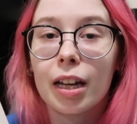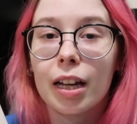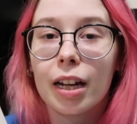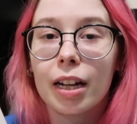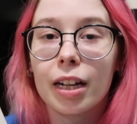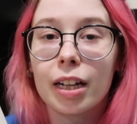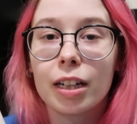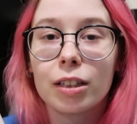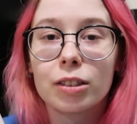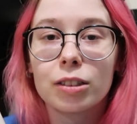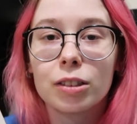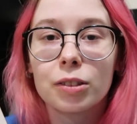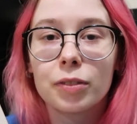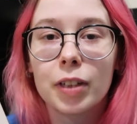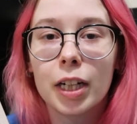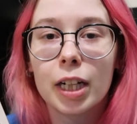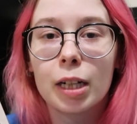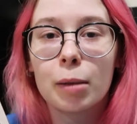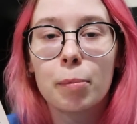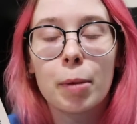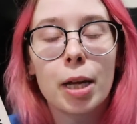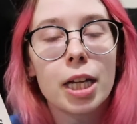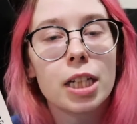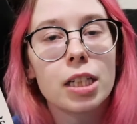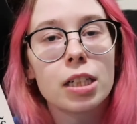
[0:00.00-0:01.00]
And I also
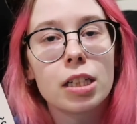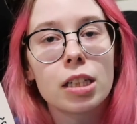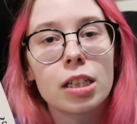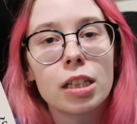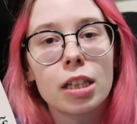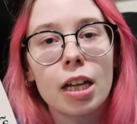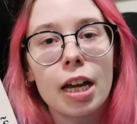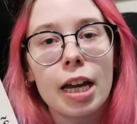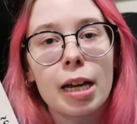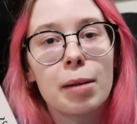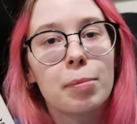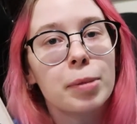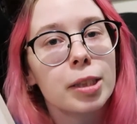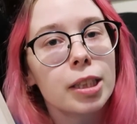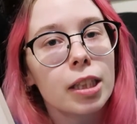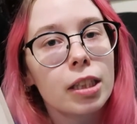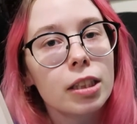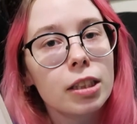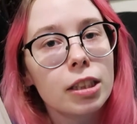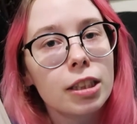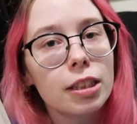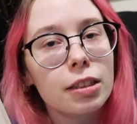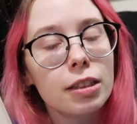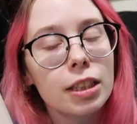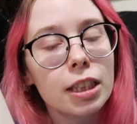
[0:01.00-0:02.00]
recommend the
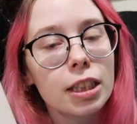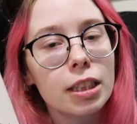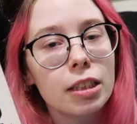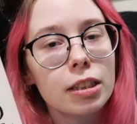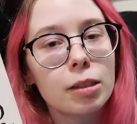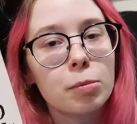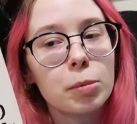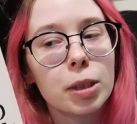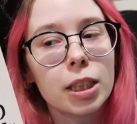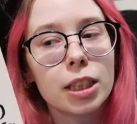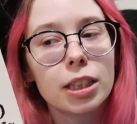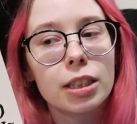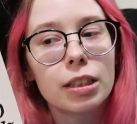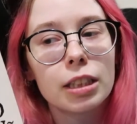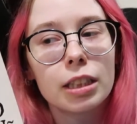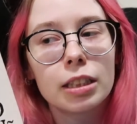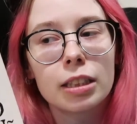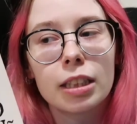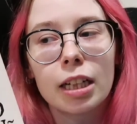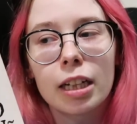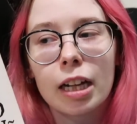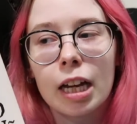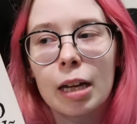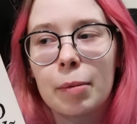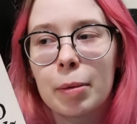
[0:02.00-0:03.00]
Amazon
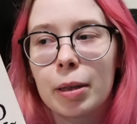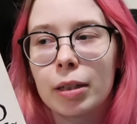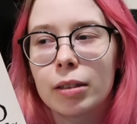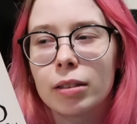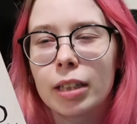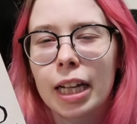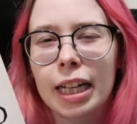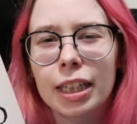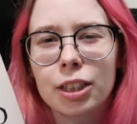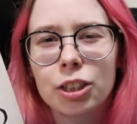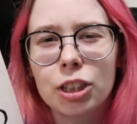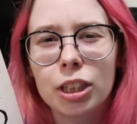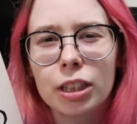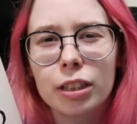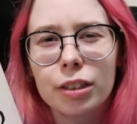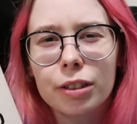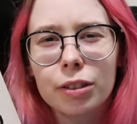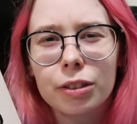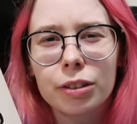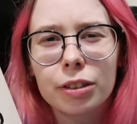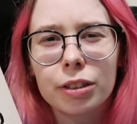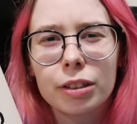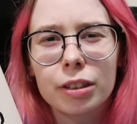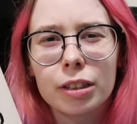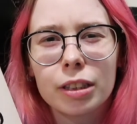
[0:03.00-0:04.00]
miniseries that came out last
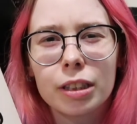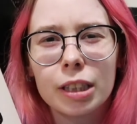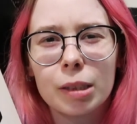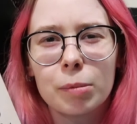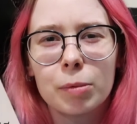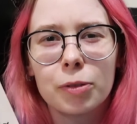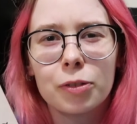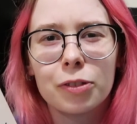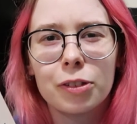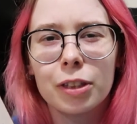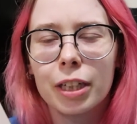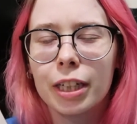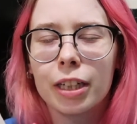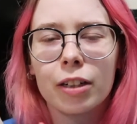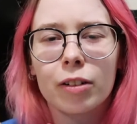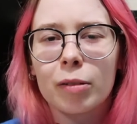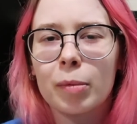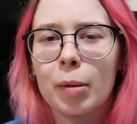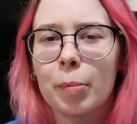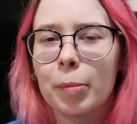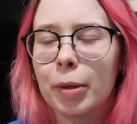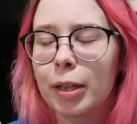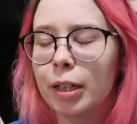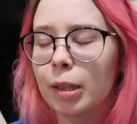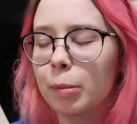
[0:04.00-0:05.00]
year or the year before, I don't
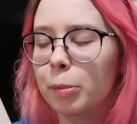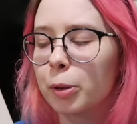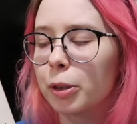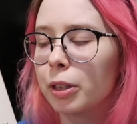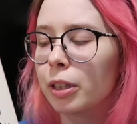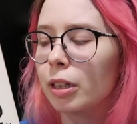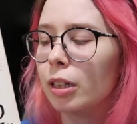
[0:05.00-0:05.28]
remember anymore.